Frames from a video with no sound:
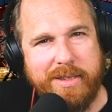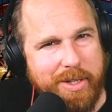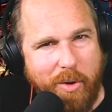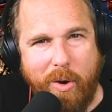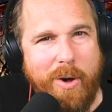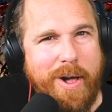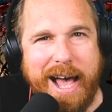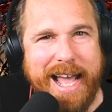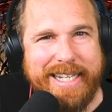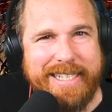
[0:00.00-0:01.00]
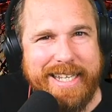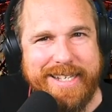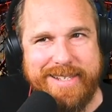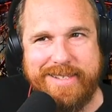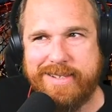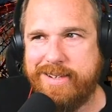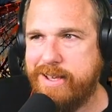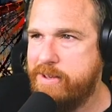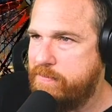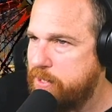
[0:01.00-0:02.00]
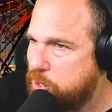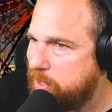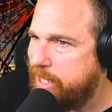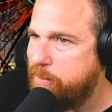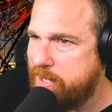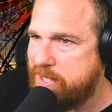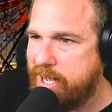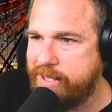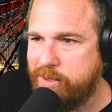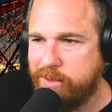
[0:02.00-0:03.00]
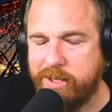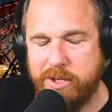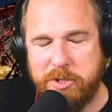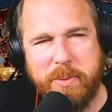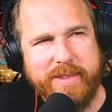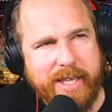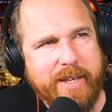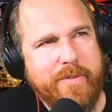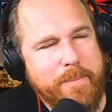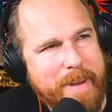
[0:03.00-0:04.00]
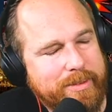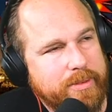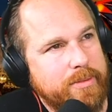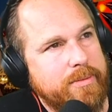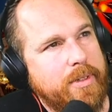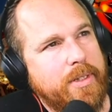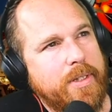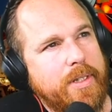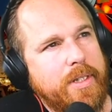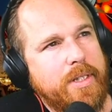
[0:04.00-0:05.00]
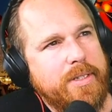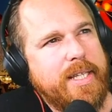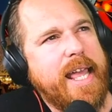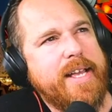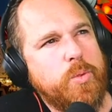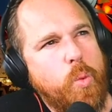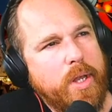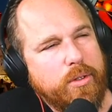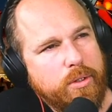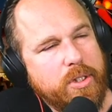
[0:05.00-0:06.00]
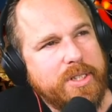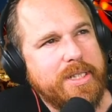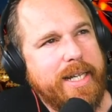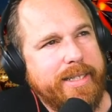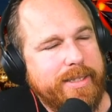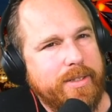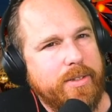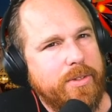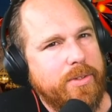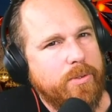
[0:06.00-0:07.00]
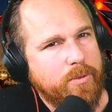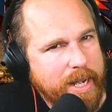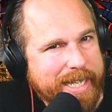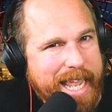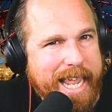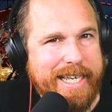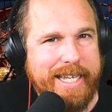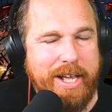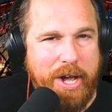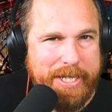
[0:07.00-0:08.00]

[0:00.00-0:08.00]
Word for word: that all ideas eventually get recycled. So when I think of a mountain that has what looks like rock candy